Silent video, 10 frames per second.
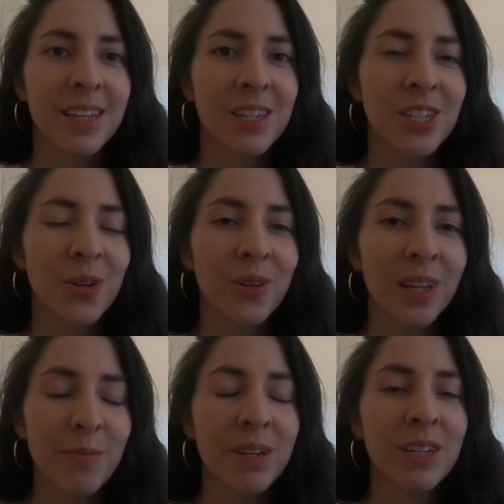So
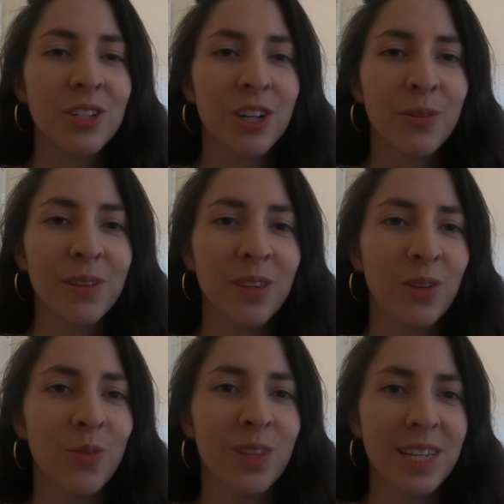let me share with
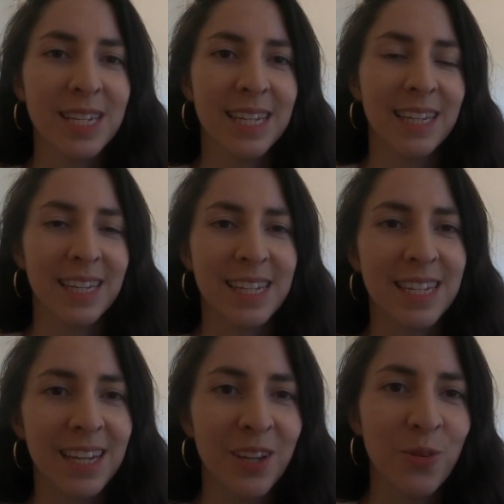you this
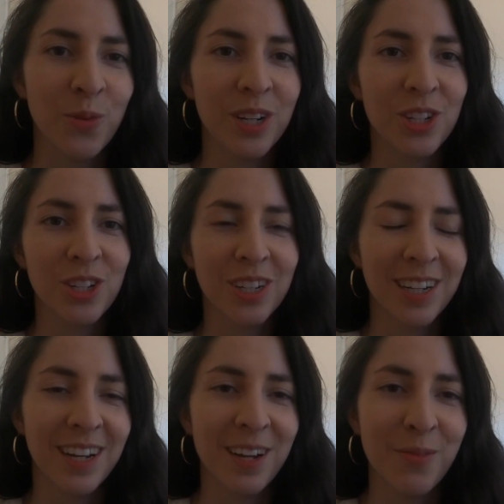listing, which
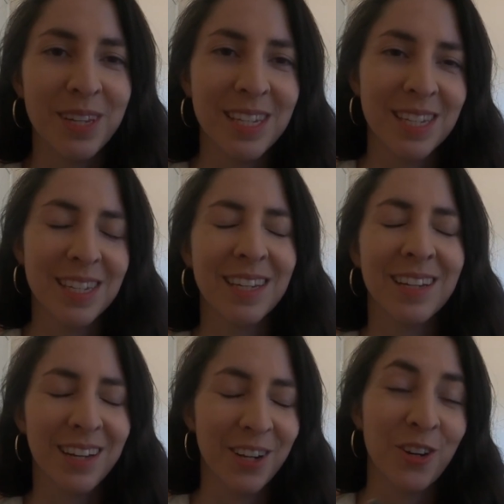is
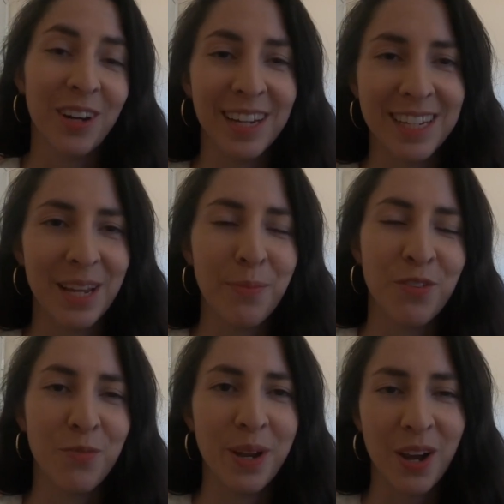a great example
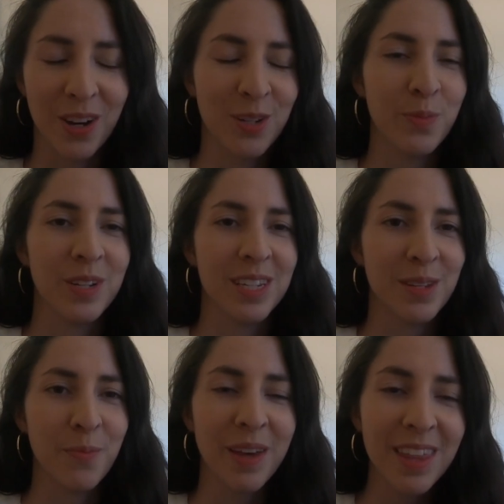of my
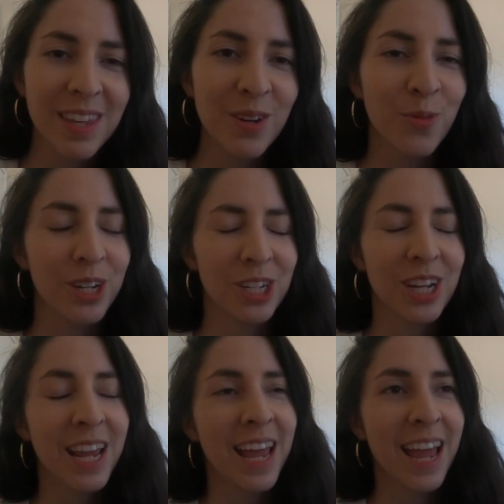octopus method, which
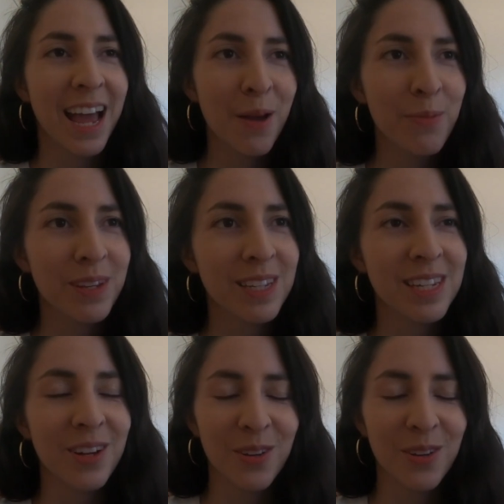happens to